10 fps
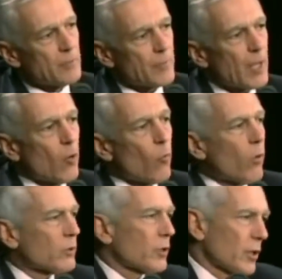They don't
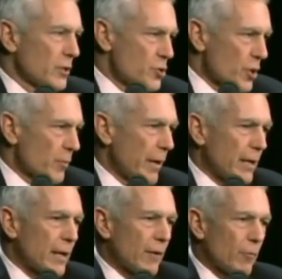want to legitimate a
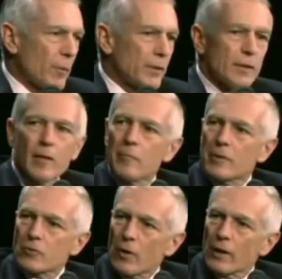government that they've
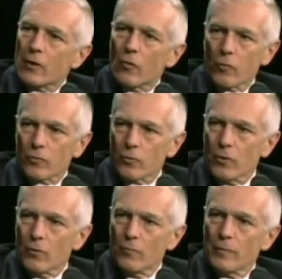been trying to overthrow.